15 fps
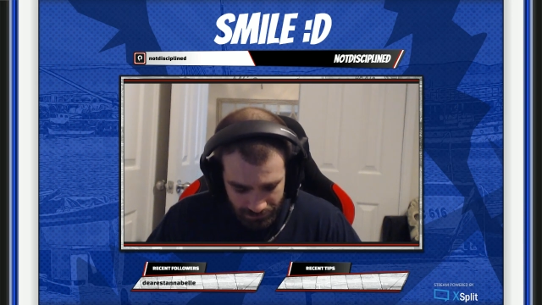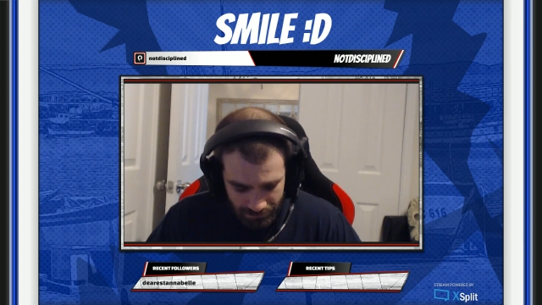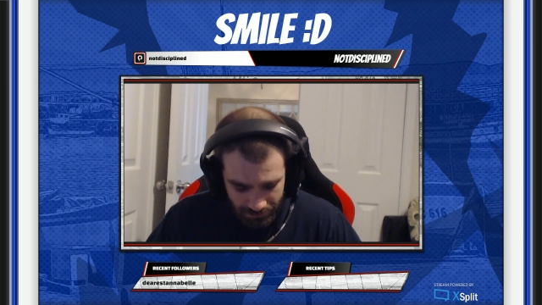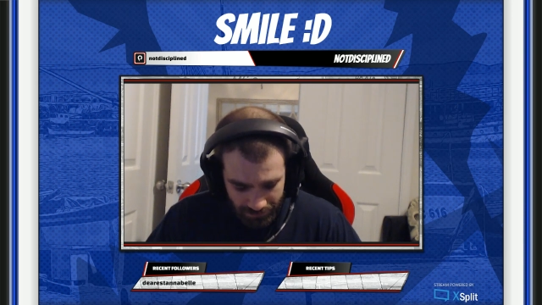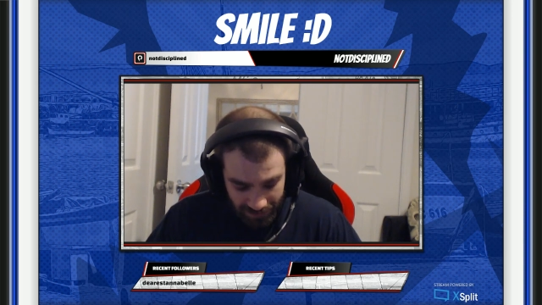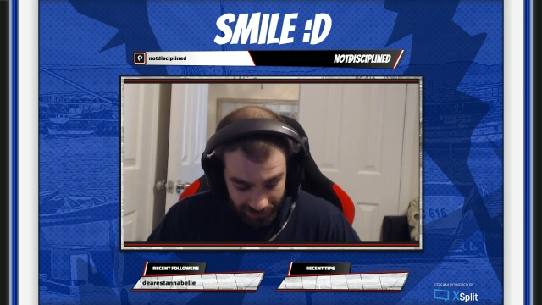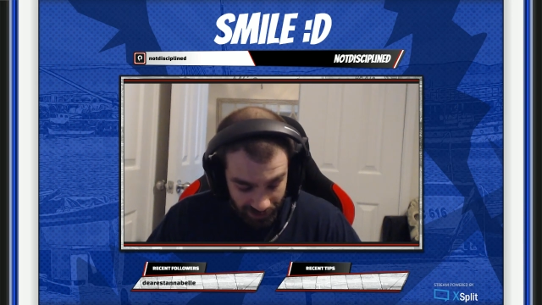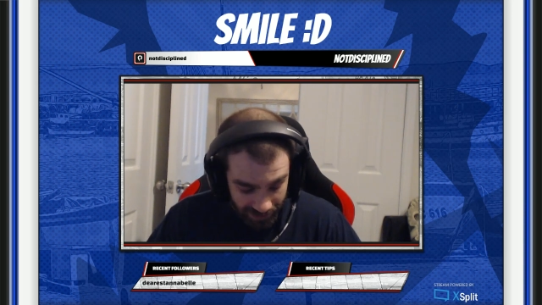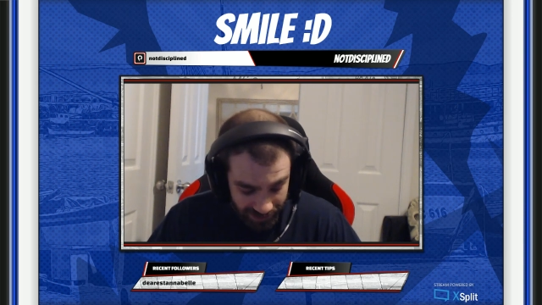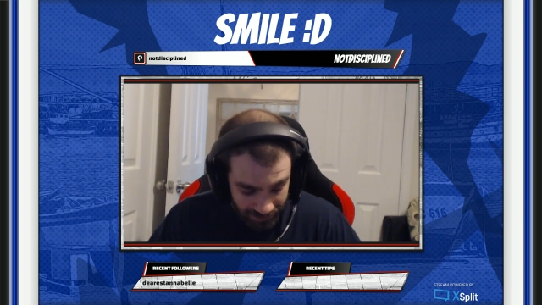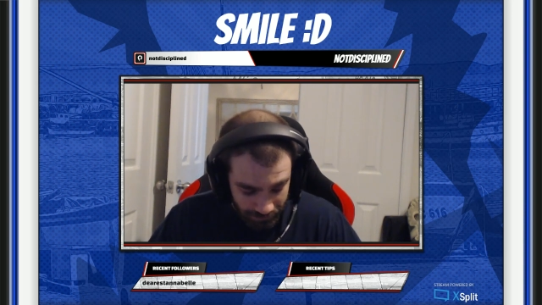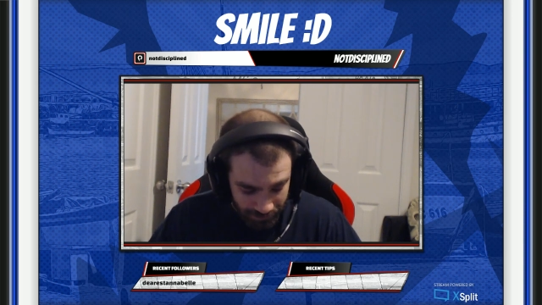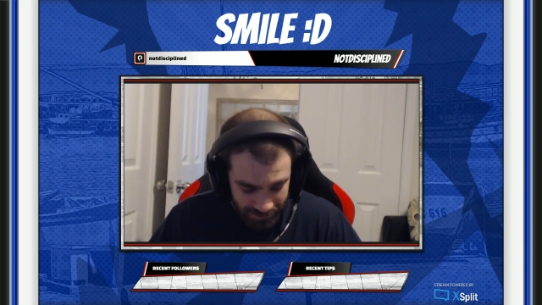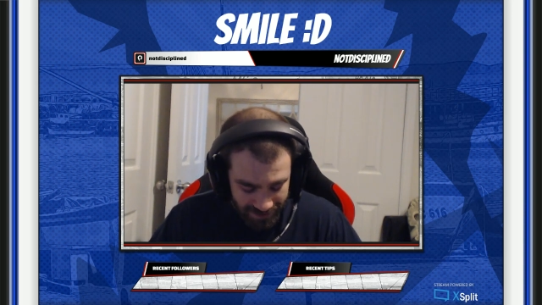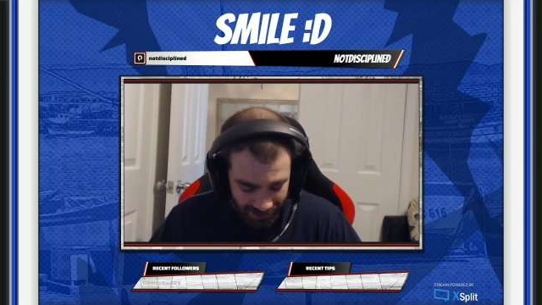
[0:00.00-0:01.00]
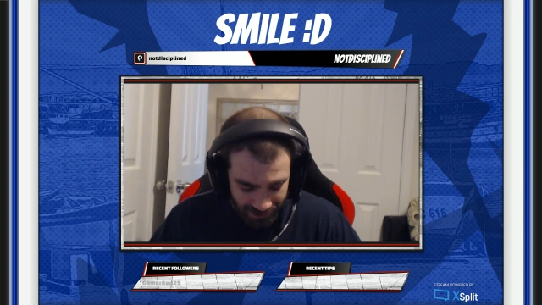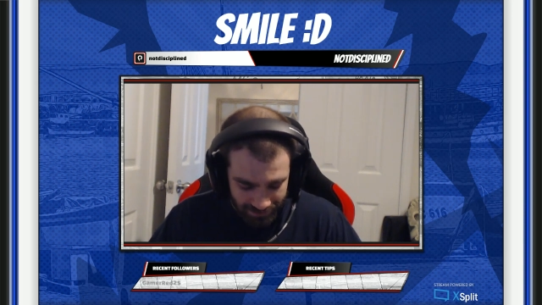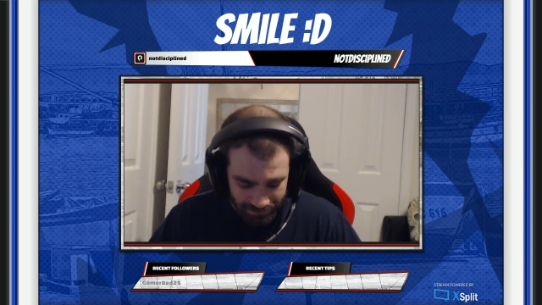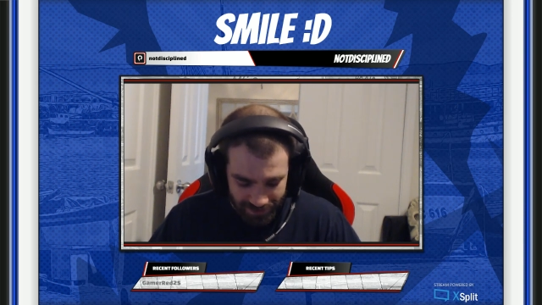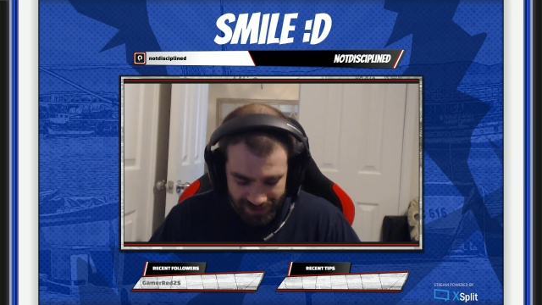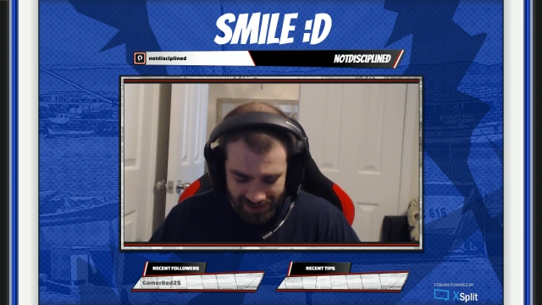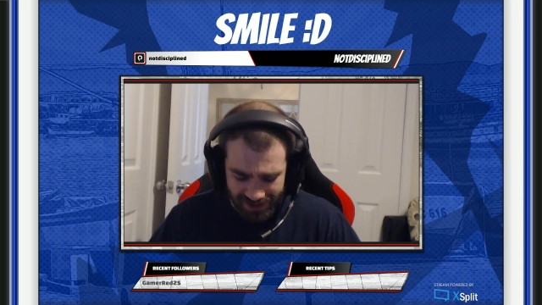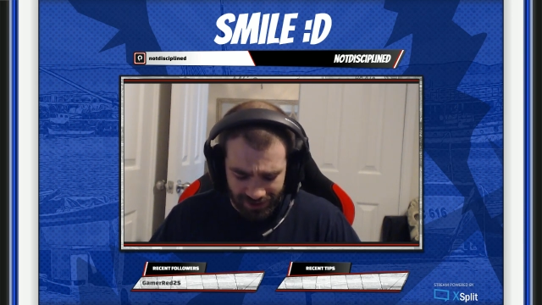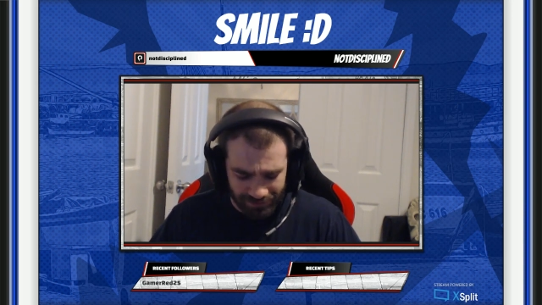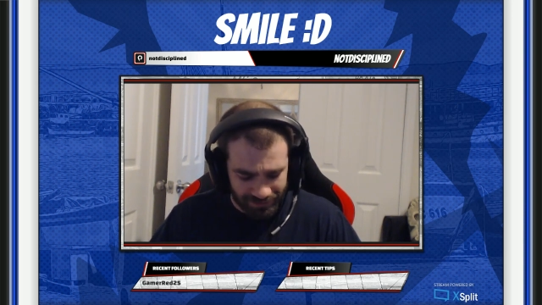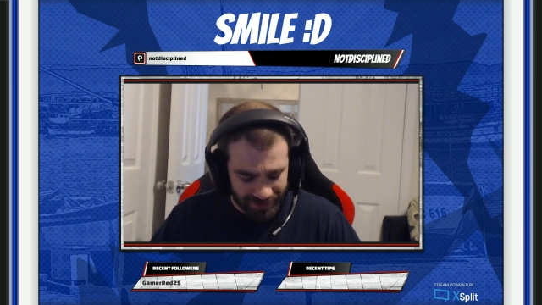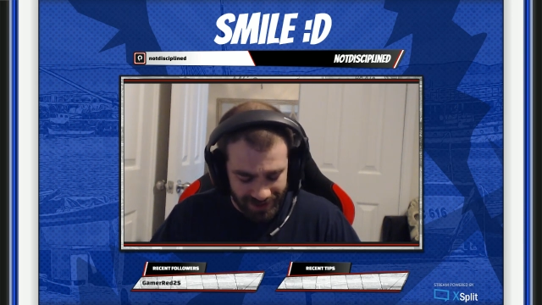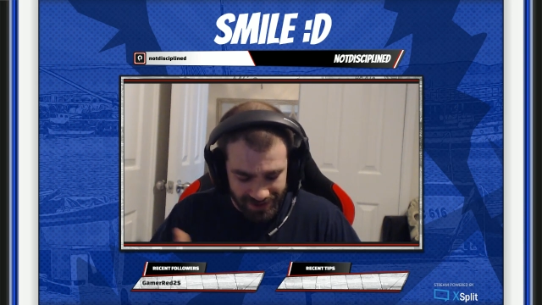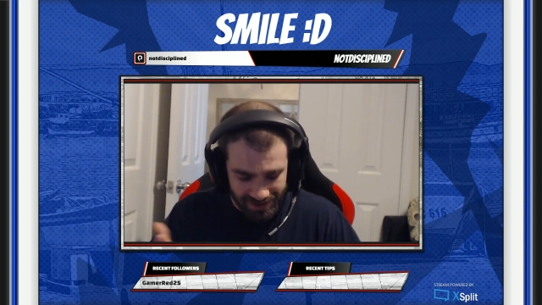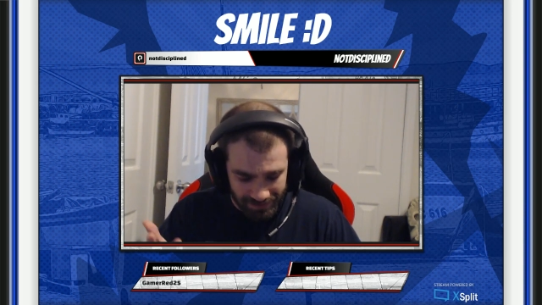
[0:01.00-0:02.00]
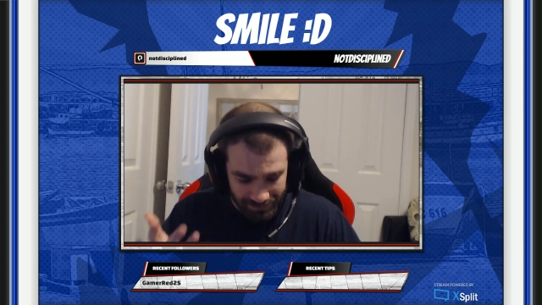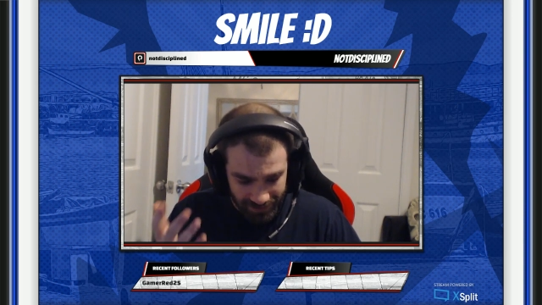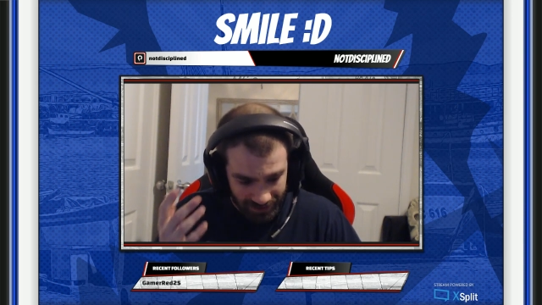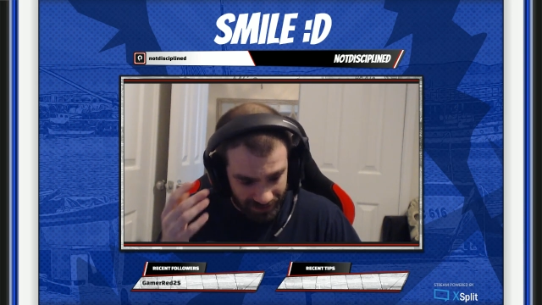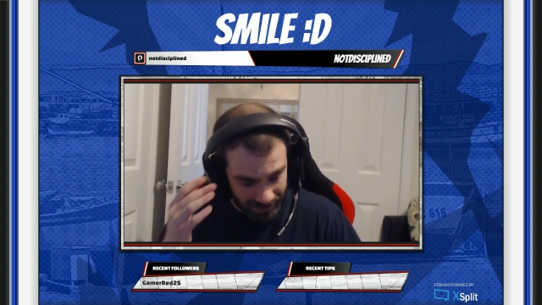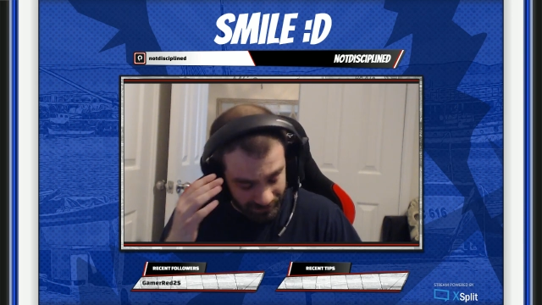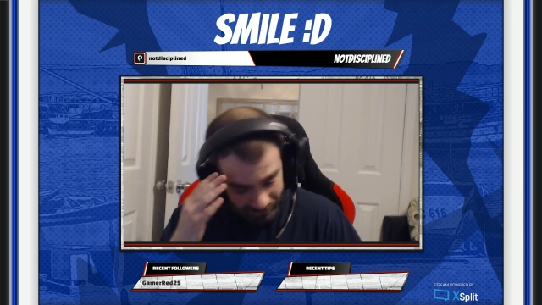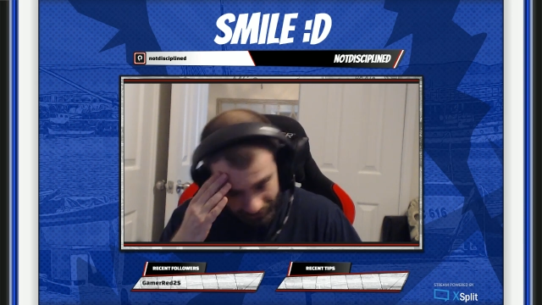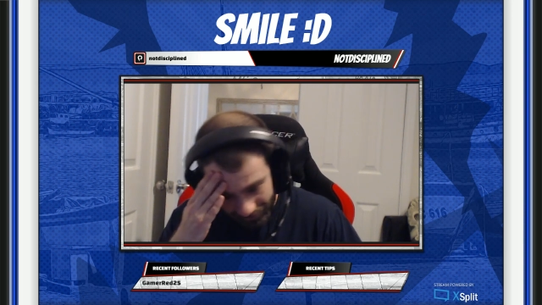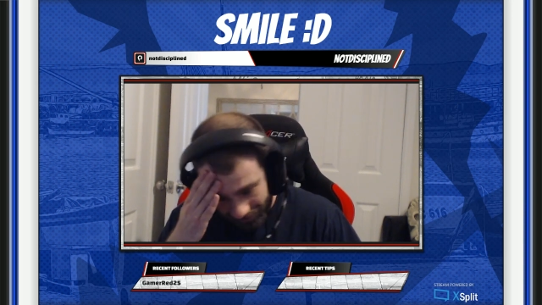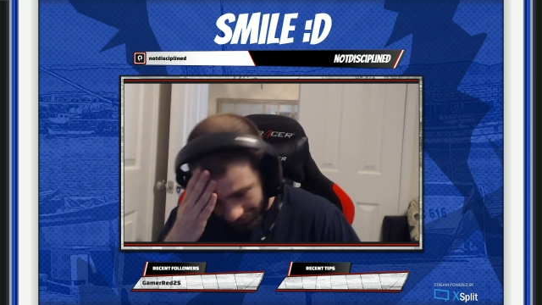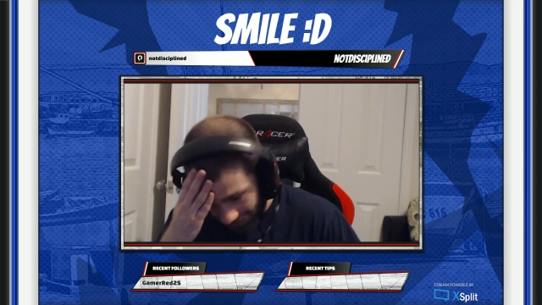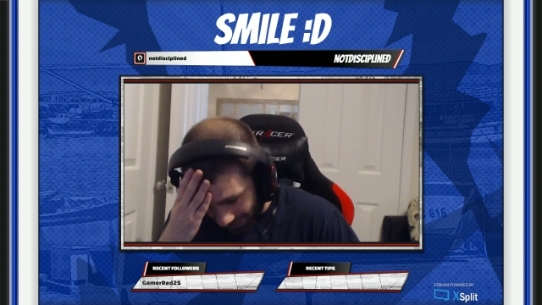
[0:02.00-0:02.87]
That I can protect myself, and that's something I never thought